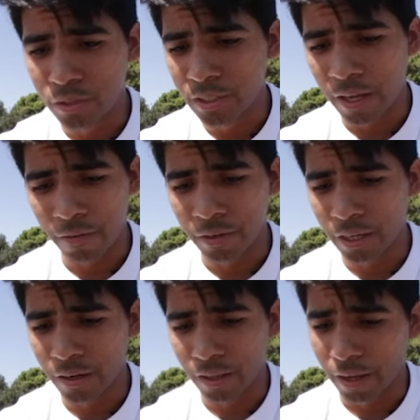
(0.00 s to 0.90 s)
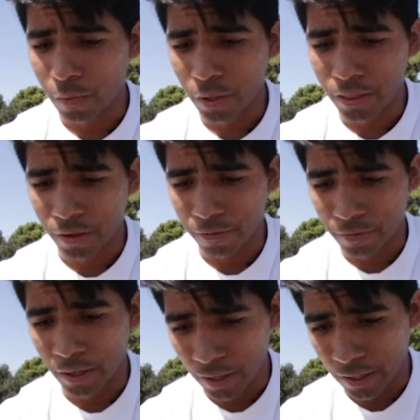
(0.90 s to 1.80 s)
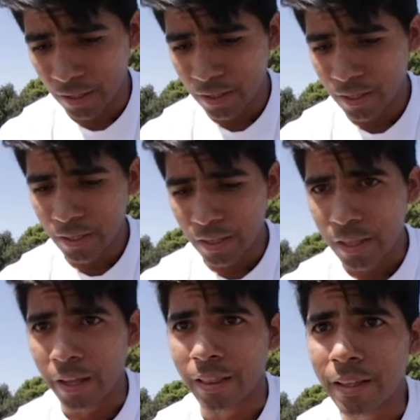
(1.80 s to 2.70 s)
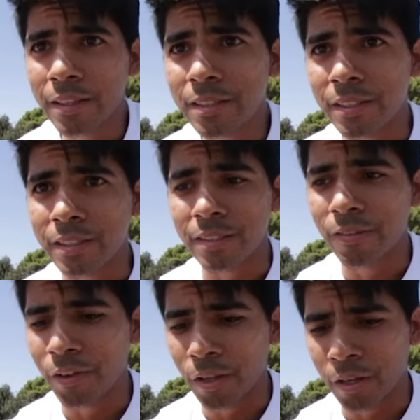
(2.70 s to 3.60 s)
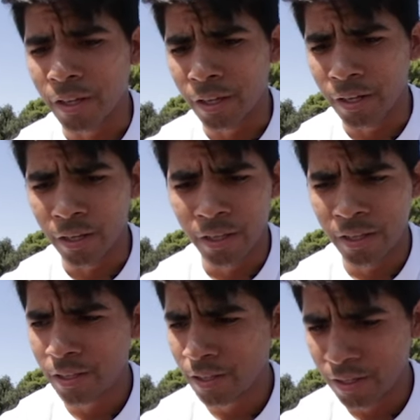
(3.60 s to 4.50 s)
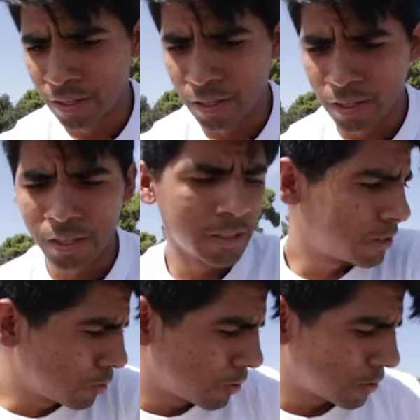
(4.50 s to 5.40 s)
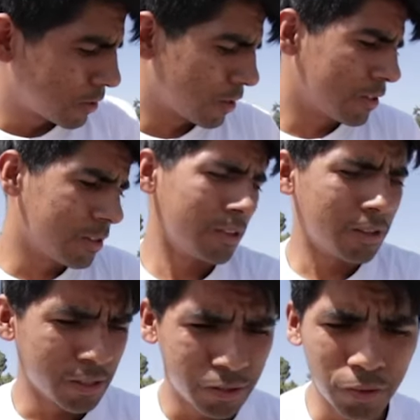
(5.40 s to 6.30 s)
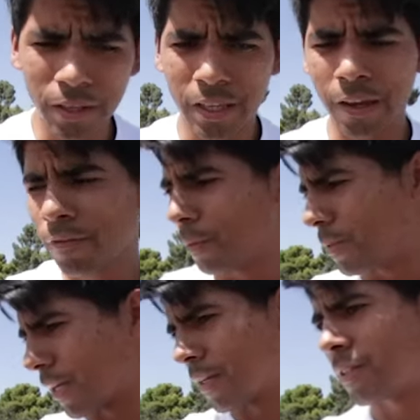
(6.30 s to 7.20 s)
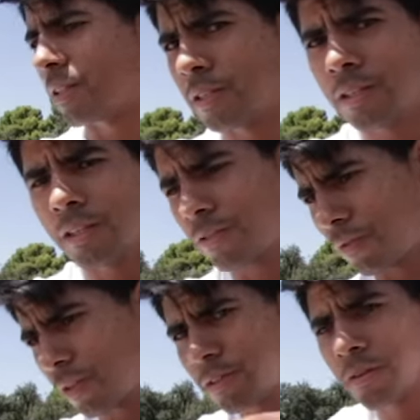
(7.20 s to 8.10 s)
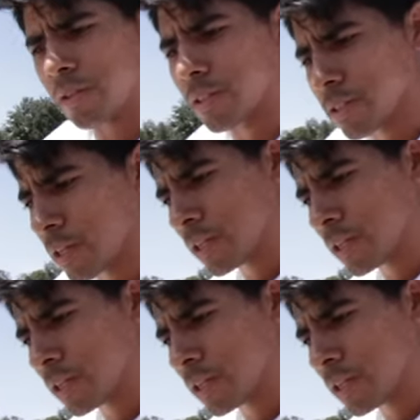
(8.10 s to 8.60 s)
set of gear. Like, what the fuck? Like, this is feeling good. Let's do the kickflip test. Let's do this.